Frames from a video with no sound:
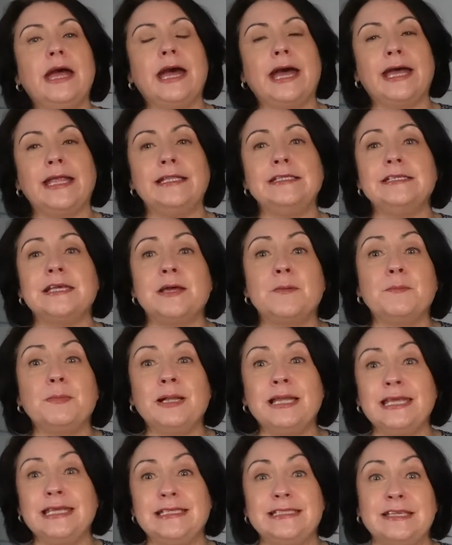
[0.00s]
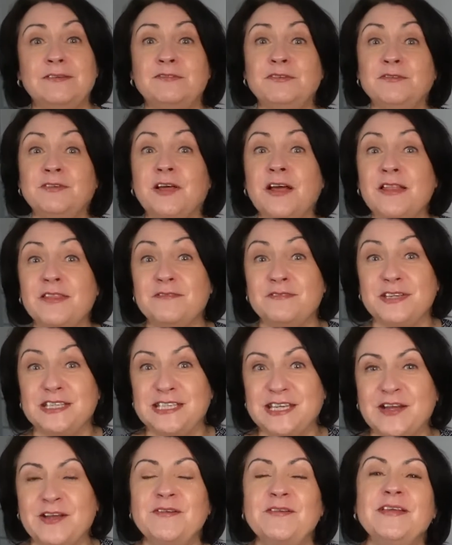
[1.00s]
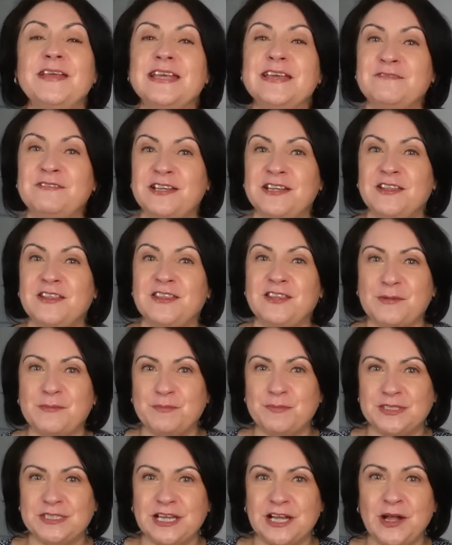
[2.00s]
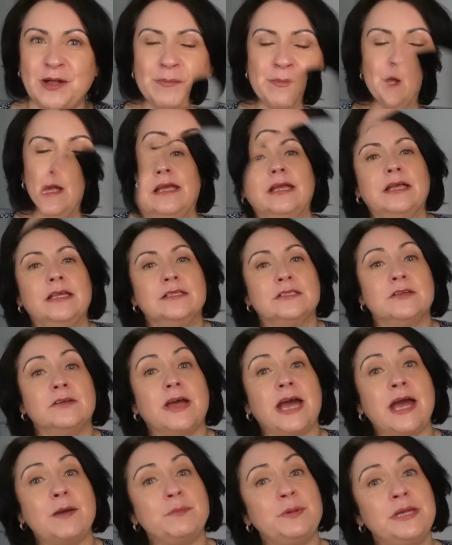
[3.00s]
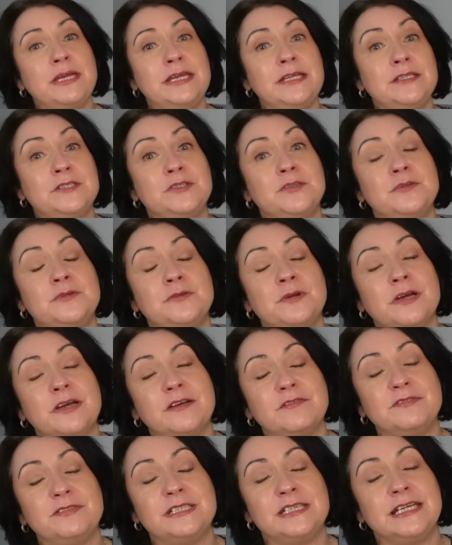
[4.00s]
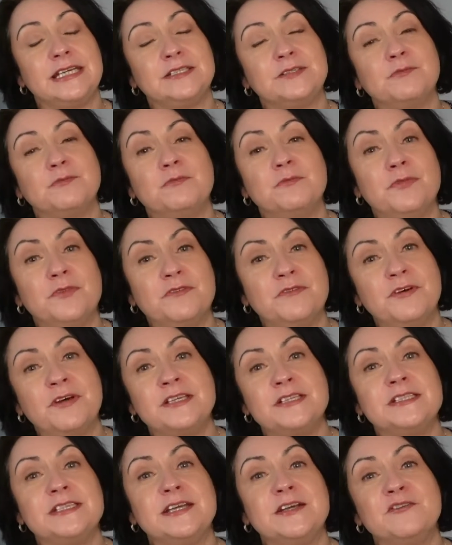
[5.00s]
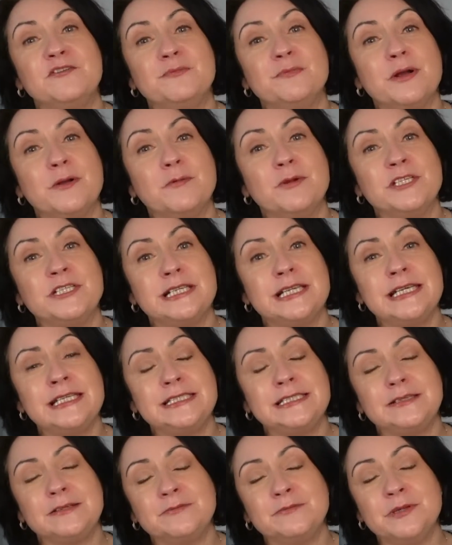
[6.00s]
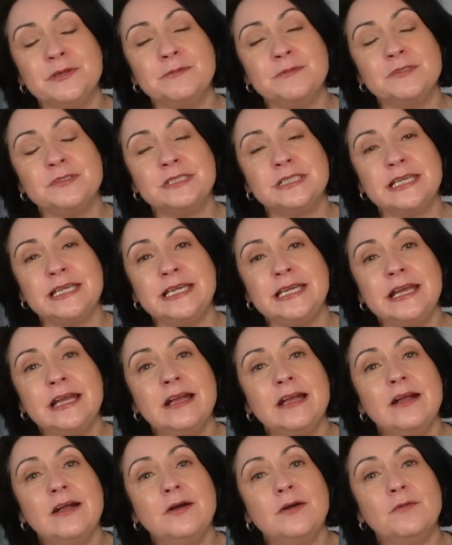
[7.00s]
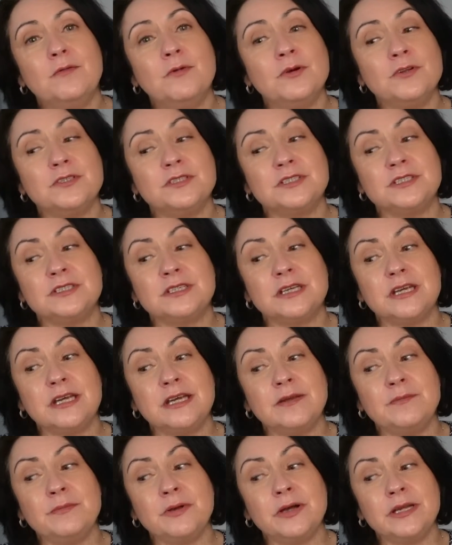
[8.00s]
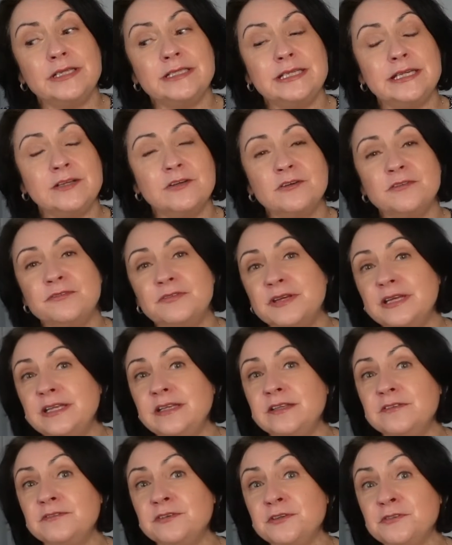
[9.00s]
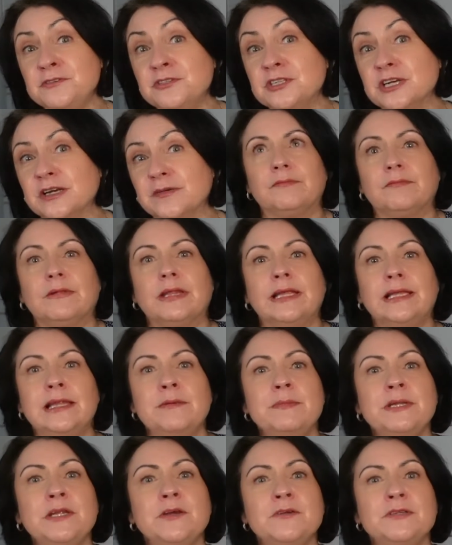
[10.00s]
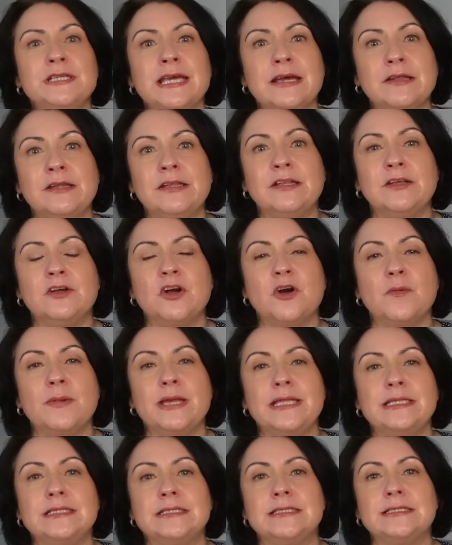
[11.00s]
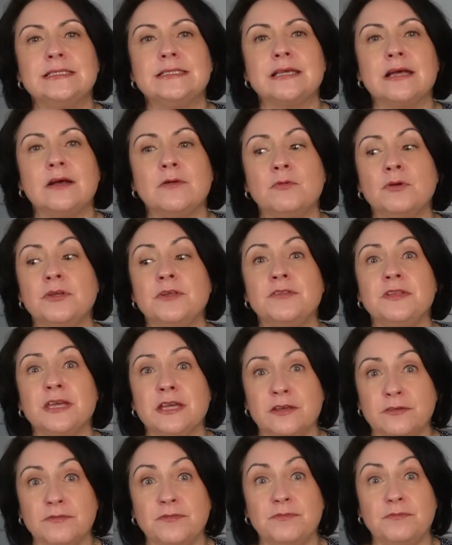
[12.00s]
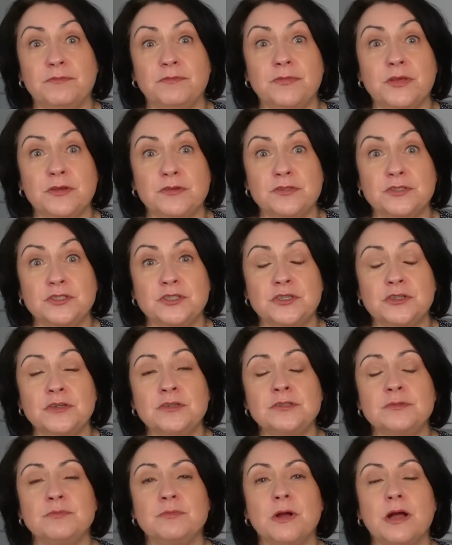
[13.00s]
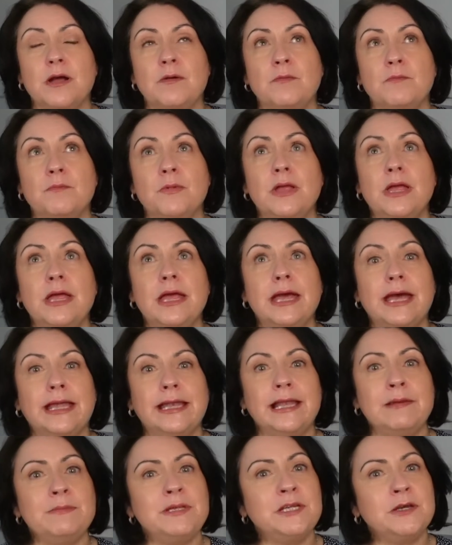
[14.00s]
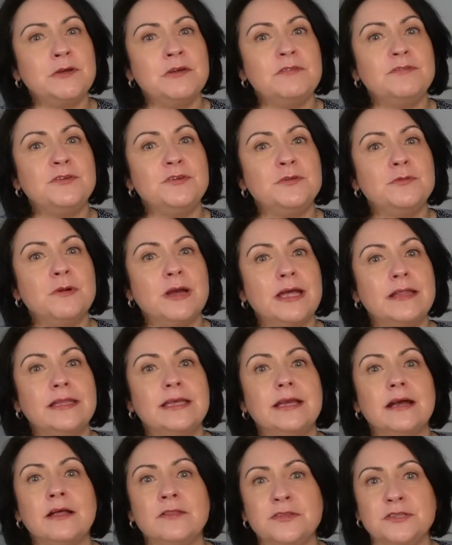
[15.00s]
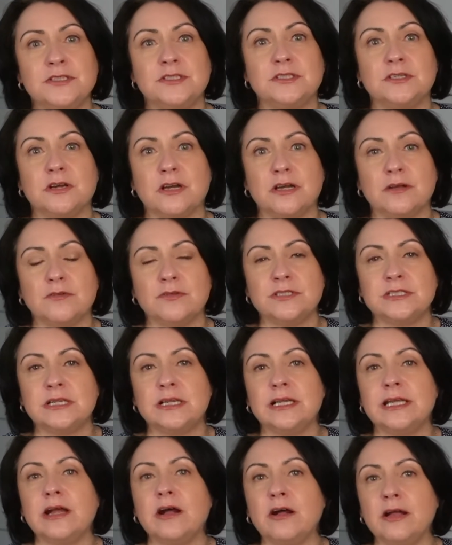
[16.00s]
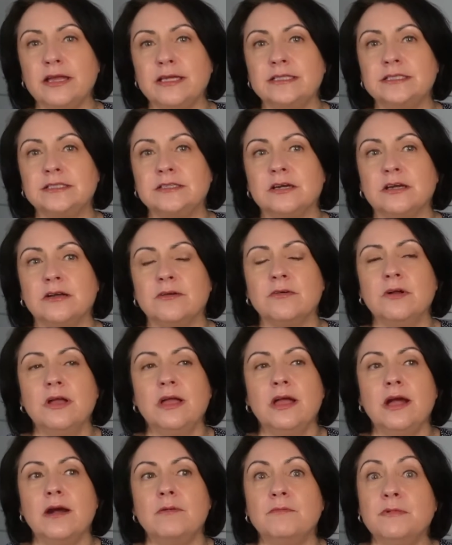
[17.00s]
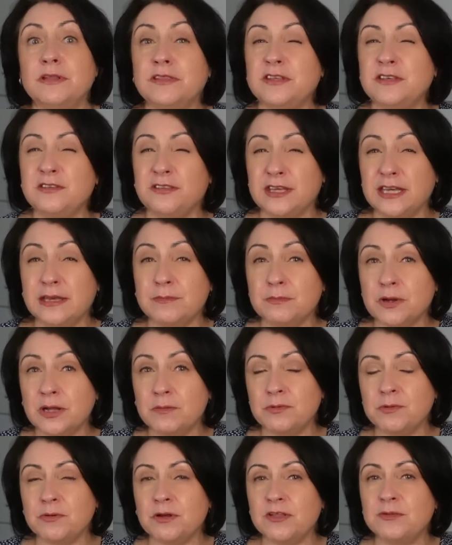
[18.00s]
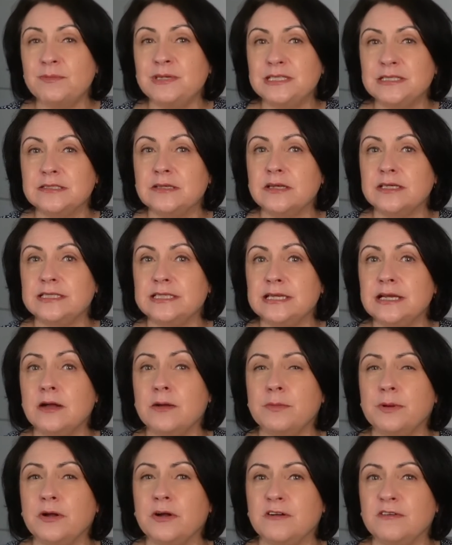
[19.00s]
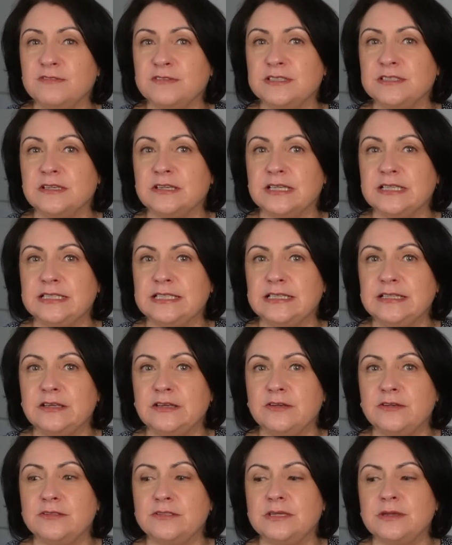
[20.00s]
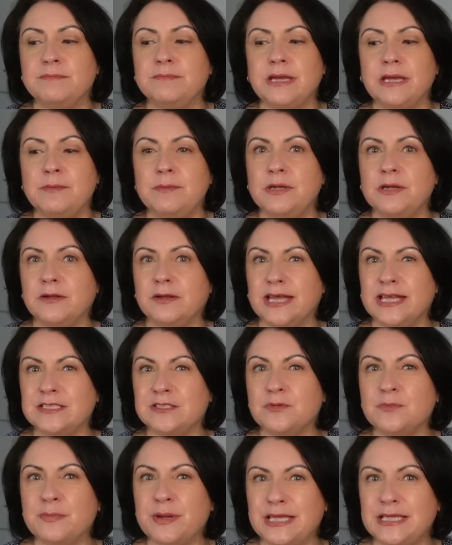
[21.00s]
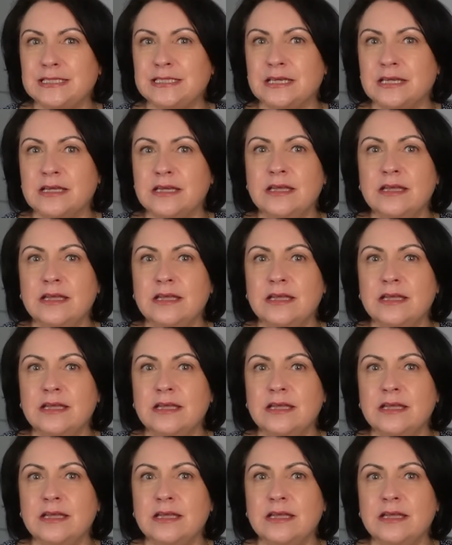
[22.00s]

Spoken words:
And please, if you've liked the video, give it a thumbs up. So happy to have ticked the first thing off my wish list, and we will see what I tick off in the future. Let me know down in the comments what you think of those shoes, and let me know if you wear the other style, the slightly higher style, and whether you think it might be worth me sizing up half a size in those, and maybe I'll get on better